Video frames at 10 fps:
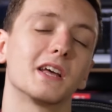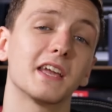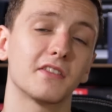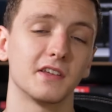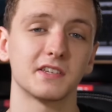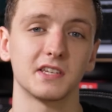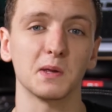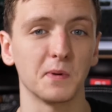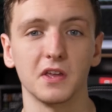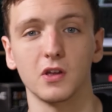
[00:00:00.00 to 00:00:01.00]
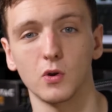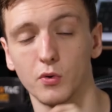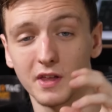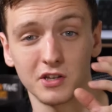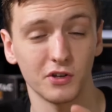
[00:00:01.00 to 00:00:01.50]
like this
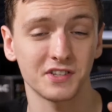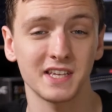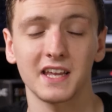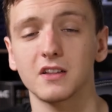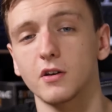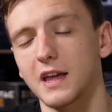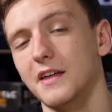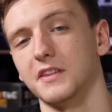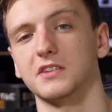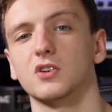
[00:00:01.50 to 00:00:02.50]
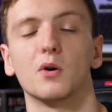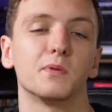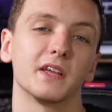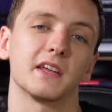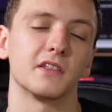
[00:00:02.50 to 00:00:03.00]
CPU, then you can take a look at the
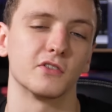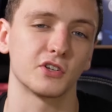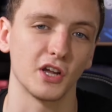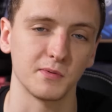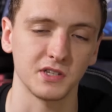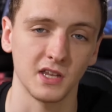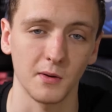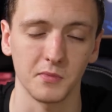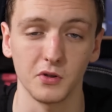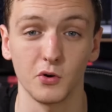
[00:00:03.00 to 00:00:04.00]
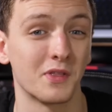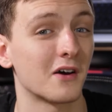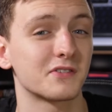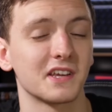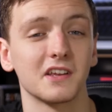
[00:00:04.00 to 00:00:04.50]
top link in the description down below.
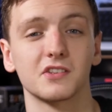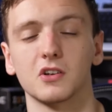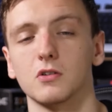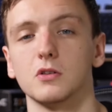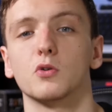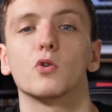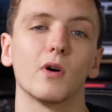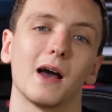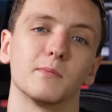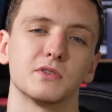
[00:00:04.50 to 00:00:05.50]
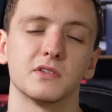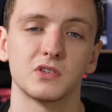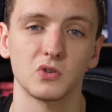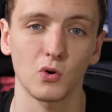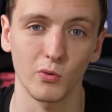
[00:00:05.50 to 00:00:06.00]
That will take you to your local Amazon
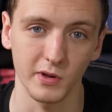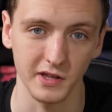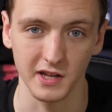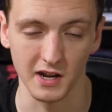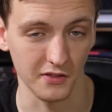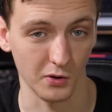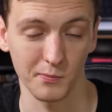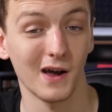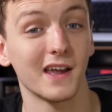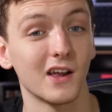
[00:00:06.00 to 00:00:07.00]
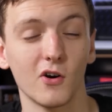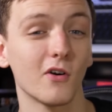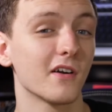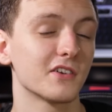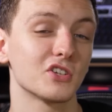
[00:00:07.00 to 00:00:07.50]
store where you can either buy it
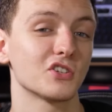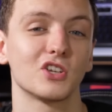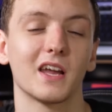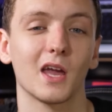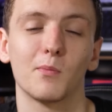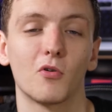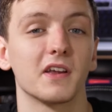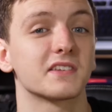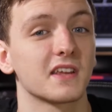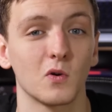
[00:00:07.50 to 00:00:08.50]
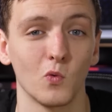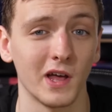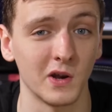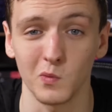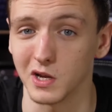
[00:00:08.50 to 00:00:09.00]
or just check out pricing
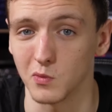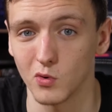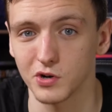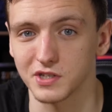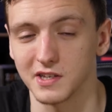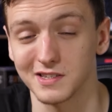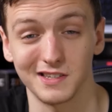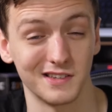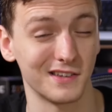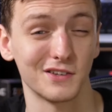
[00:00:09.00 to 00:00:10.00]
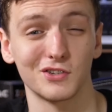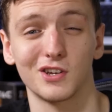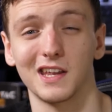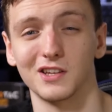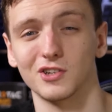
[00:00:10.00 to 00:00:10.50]
when and where you watch this as it does
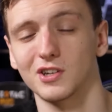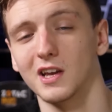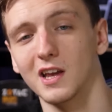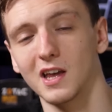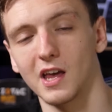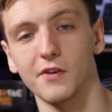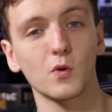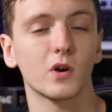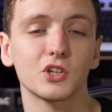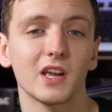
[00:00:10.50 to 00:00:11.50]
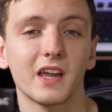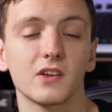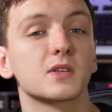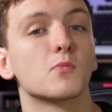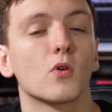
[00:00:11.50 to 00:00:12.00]
change. If you want to check
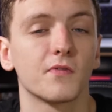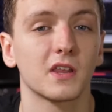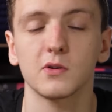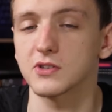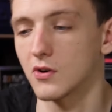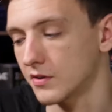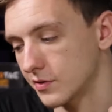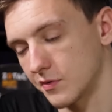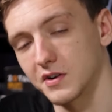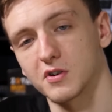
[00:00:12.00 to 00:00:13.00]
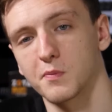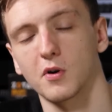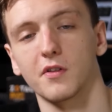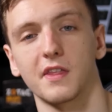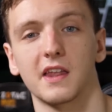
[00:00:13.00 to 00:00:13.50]
out some more videos on
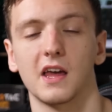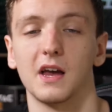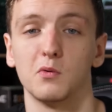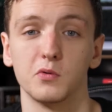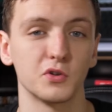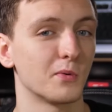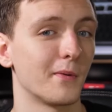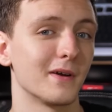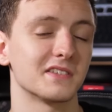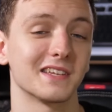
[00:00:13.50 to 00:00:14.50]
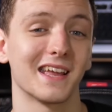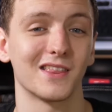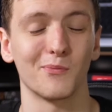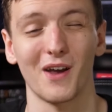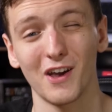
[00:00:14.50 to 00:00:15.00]
Threadripper, then I will do my best to
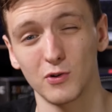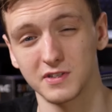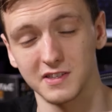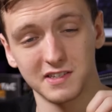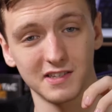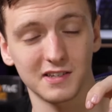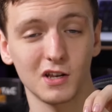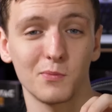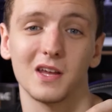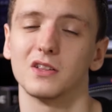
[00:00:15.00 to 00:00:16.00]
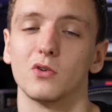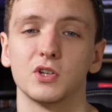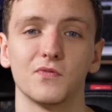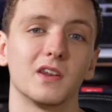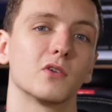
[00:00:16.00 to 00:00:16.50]
get them out. This is going to be a
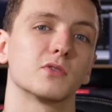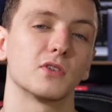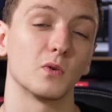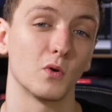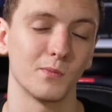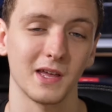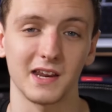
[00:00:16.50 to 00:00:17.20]
launch video, so there won't be